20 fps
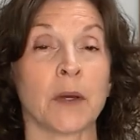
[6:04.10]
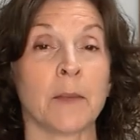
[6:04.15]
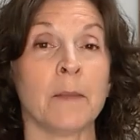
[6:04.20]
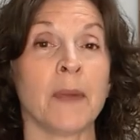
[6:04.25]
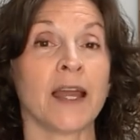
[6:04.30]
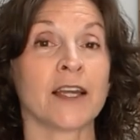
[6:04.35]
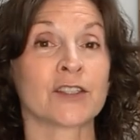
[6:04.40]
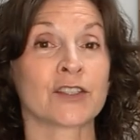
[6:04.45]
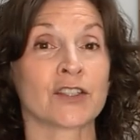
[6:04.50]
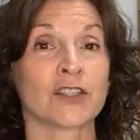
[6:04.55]
but
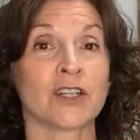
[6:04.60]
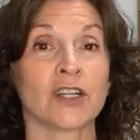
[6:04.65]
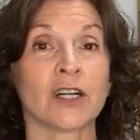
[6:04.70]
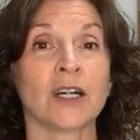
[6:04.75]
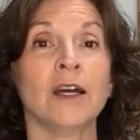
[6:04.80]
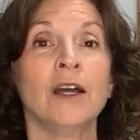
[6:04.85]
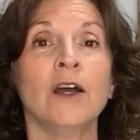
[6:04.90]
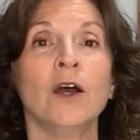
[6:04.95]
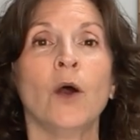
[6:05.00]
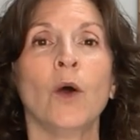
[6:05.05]
make
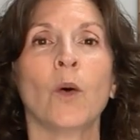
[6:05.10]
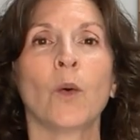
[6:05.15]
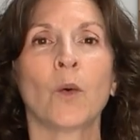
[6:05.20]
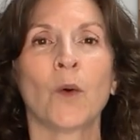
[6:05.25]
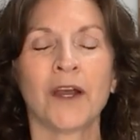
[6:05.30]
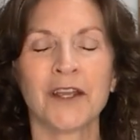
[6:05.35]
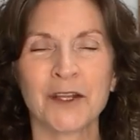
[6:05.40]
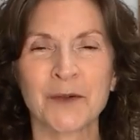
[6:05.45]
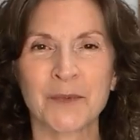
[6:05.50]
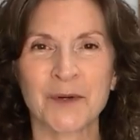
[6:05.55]
sure
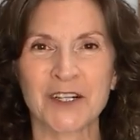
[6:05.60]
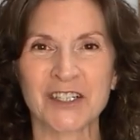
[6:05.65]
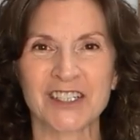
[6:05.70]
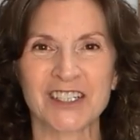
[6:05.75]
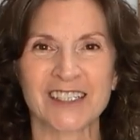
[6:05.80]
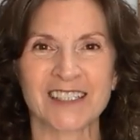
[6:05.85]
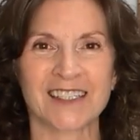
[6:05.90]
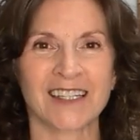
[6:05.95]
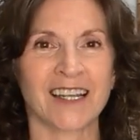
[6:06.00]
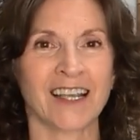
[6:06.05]
what you're
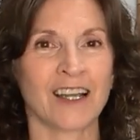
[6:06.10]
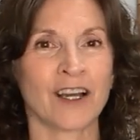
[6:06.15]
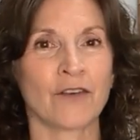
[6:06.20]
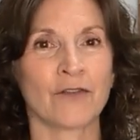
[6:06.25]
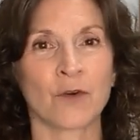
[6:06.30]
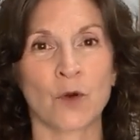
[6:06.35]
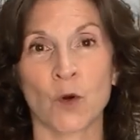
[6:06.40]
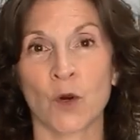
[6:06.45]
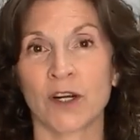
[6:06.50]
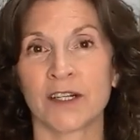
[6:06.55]
purchasing,
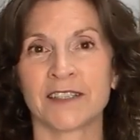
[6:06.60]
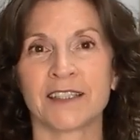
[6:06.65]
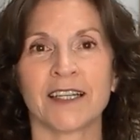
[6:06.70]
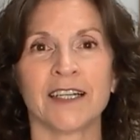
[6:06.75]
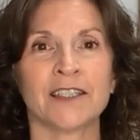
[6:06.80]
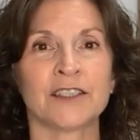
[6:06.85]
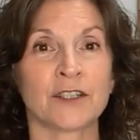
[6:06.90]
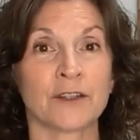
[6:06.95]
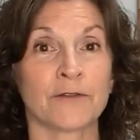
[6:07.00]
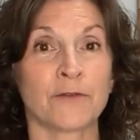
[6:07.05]
of course,
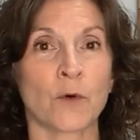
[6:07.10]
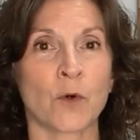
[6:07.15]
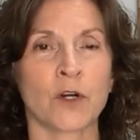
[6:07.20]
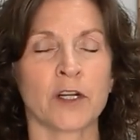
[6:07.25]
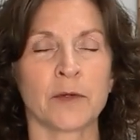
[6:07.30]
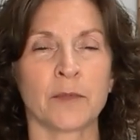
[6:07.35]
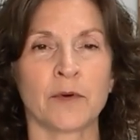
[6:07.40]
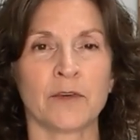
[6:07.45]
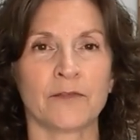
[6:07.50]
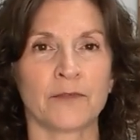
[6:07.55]
is
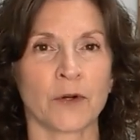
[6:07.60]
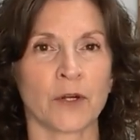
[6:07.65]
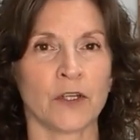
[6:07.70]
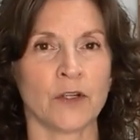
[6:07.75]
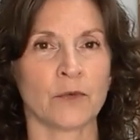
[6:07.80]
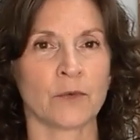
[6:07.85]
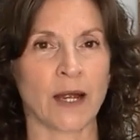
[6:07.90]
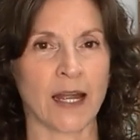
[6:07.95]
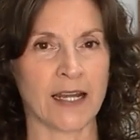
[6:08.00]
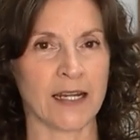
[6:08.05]
affordable for
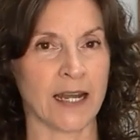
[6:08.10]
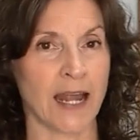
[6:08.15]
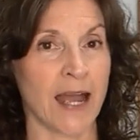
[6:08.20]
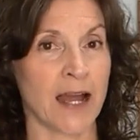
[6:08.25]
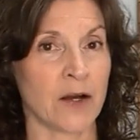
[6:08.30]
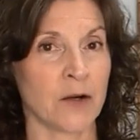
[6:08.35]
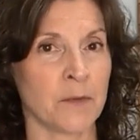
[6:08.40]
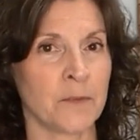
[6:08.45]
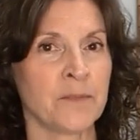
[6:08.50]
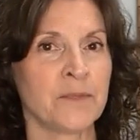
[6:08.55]
you right
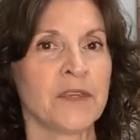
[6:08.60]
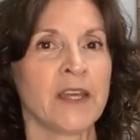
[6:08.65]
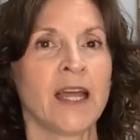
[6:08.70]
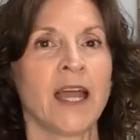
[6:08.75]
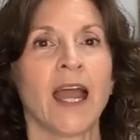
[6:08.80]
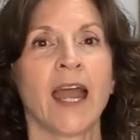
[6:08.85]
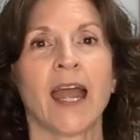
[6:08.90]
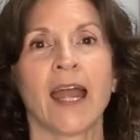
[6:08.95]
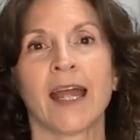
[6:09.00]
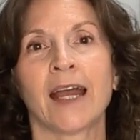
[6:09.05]
now.
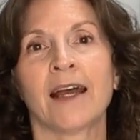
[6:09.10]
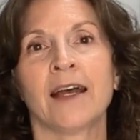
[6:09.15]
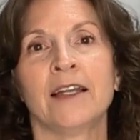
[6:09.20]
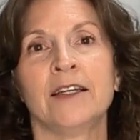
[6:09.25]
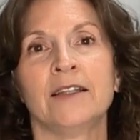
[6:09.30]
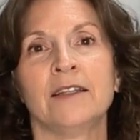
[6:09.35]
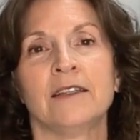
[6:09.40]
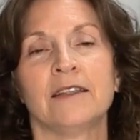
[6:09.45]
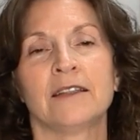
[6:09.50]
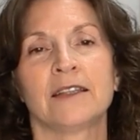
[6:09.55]

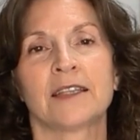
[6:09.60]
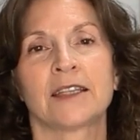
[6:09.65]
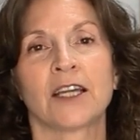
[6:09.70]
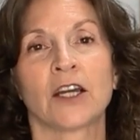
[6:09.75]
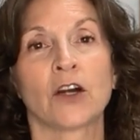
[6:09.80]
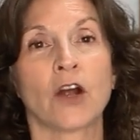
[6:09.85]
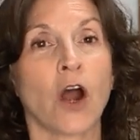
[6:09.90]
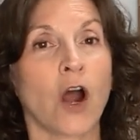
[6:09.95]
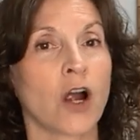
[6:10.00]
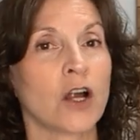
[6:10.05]
And
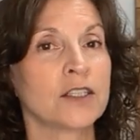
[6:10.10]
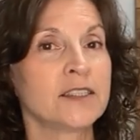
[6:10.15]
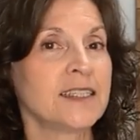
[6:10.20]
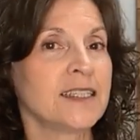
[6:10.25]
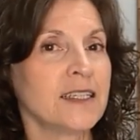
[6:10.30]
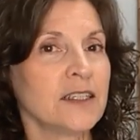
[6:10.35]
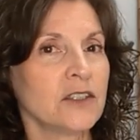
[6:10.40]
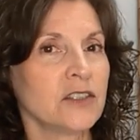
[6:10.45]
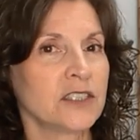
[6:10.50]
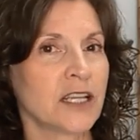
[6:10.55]
there are
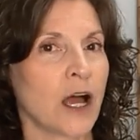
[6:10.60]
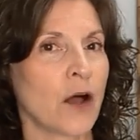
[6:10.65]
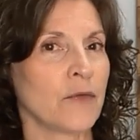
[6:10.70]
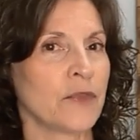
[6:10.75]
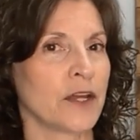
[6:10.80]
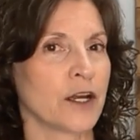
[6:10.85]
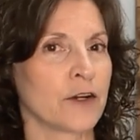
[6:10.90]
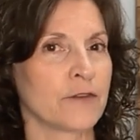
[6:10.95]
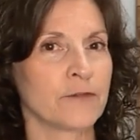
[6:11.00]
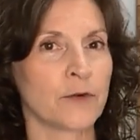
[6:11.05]
deals out
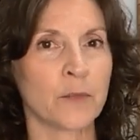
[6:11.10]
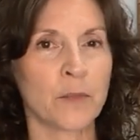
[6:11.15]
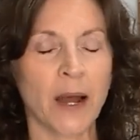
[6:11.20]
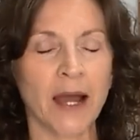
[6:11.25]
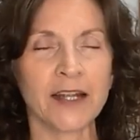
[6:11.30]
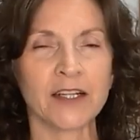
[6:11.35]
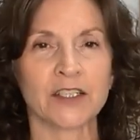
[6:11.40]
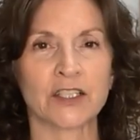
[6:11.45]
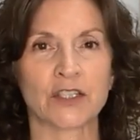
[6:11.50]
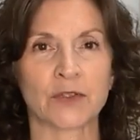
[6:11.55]
there for
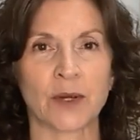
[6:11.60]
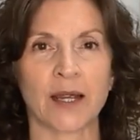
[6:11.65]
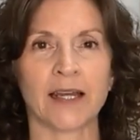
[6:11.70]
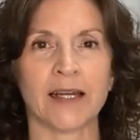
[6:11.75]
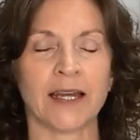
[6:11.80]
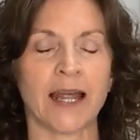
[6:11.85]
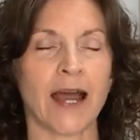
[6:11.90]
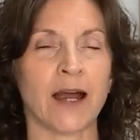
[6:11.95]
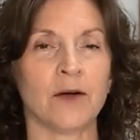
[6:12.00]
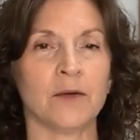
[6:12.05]
buyers
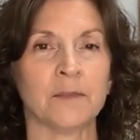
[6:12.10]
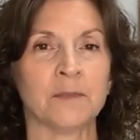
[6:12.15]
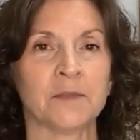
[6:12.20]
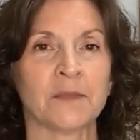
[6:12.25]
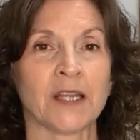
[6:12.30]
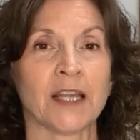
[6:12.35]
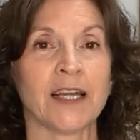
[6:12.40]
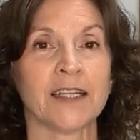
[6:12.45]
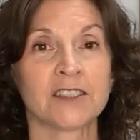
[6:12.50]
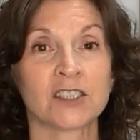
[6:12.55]
right now.
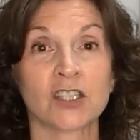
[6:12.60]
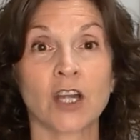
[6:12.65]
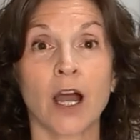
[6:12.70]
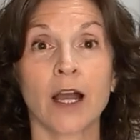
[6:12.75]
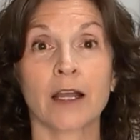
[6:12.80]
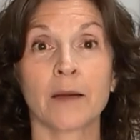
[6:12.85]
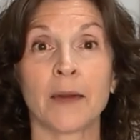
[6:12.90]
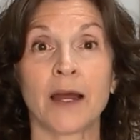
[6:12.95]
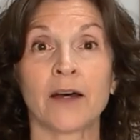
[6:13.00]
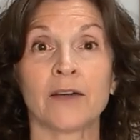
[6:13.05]
Let's
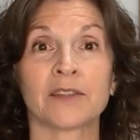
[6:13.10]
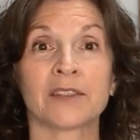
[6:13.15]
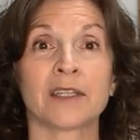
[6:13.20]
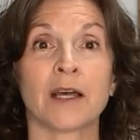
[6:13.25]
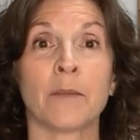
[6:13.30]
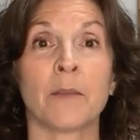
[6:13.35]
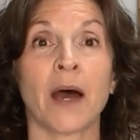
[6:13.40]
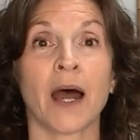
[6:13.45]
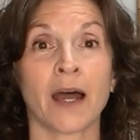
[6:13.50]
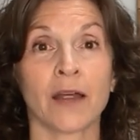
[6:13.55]
talk about
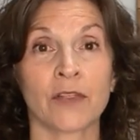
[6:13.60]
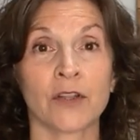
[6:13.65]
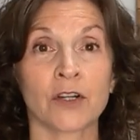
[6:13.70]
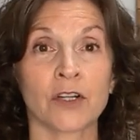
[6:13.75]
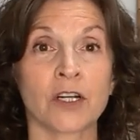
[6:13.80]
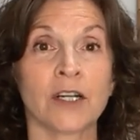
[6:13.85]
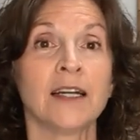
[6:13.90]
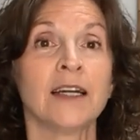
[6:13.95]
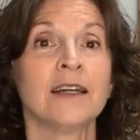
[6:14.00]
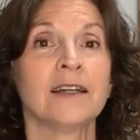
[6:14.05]
some
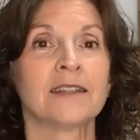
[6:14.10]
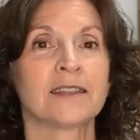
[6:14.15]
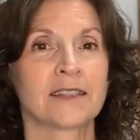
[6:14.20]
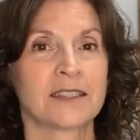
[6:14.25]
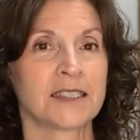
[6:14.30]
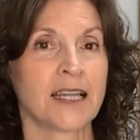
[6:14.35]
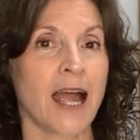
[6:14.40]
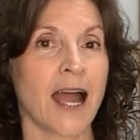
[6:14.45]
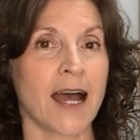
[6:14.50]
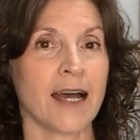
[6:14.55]
other
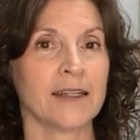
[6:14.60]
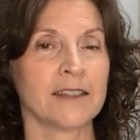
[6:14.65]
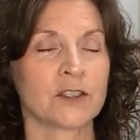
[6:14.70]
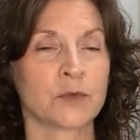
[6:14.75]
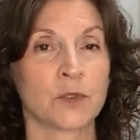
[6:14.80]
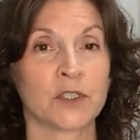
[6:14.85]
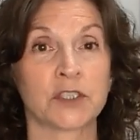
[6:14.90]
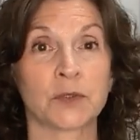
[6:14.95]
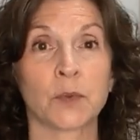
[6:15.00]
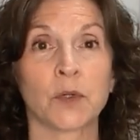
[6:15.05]

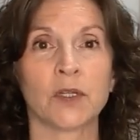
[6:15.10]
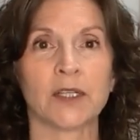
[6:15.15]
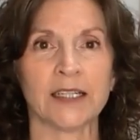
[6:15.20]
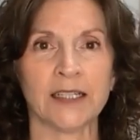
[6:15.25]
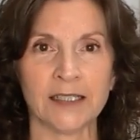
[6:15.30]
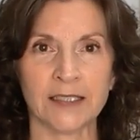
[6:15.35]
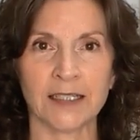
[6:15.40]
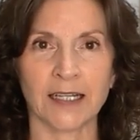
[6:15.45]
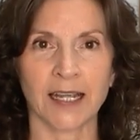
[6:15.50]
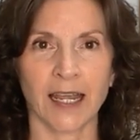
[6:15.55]
stats, which will
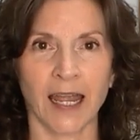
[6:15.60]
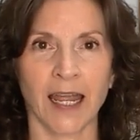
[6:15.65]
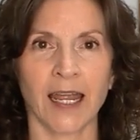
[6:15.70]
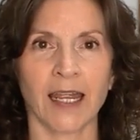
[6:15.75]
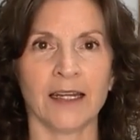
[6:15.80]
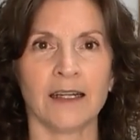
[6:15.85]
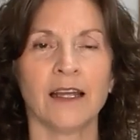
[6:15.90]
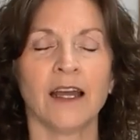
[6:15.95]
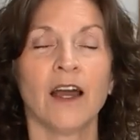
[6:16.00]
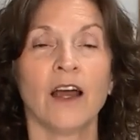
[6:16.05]

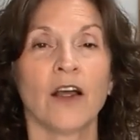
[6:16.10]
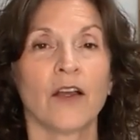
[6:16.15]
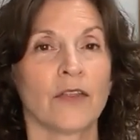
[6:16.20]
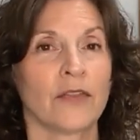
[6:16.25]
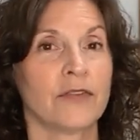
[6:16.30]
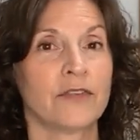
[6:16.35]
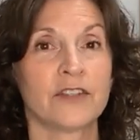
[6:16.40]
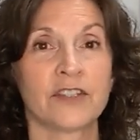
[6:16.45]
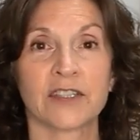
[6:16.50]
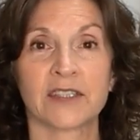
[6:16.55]
indicate
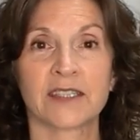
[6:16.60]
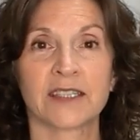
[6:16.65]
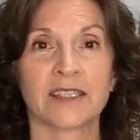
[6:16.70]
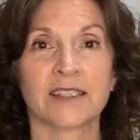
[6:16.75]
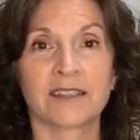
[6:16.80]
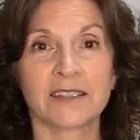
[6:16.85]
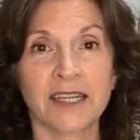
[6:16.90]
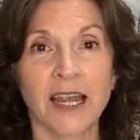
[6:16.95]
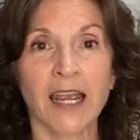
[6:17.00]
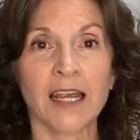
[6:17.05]
just the
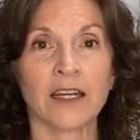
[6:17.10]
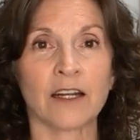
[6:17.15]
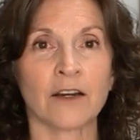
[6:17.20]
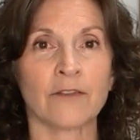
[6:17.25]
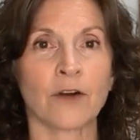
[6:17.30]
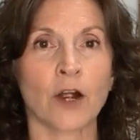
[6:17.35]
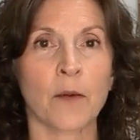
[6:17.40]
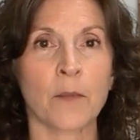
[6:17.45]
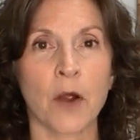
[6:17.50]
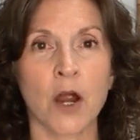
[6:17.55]
state
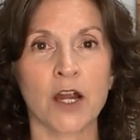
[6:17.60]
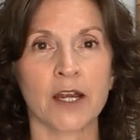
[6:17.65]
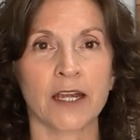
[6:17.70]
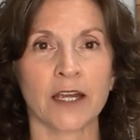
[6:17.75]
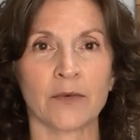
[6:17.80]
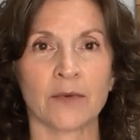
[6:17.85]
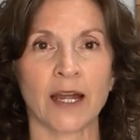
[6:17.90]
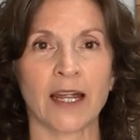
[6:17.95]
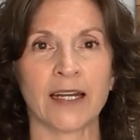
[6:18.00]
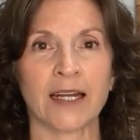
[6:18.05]
of our
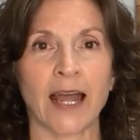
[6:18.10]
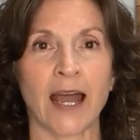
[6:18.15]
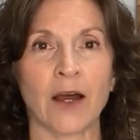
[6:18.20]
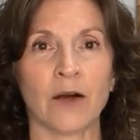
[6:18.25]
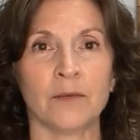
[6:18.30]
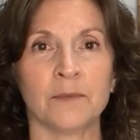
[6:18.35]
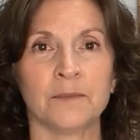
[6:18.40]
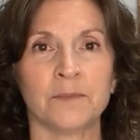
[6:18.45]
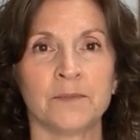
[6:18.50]
market right now.